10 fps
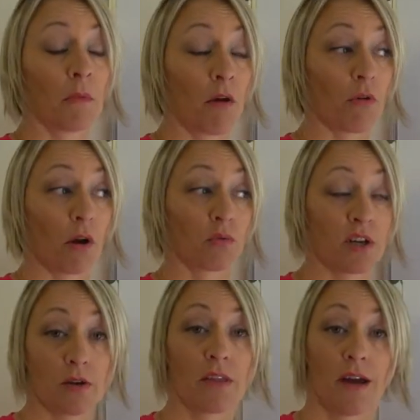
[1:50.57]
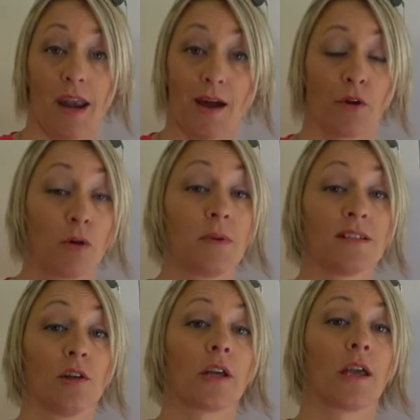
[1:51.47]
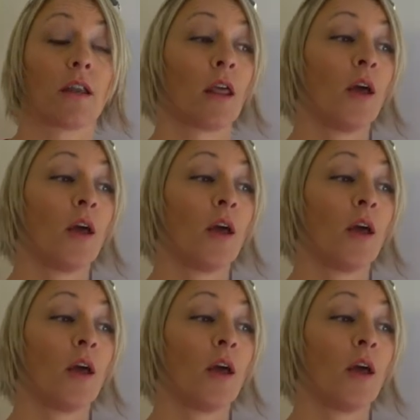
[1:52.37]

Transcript: I'll tell you that now, nobody's looking.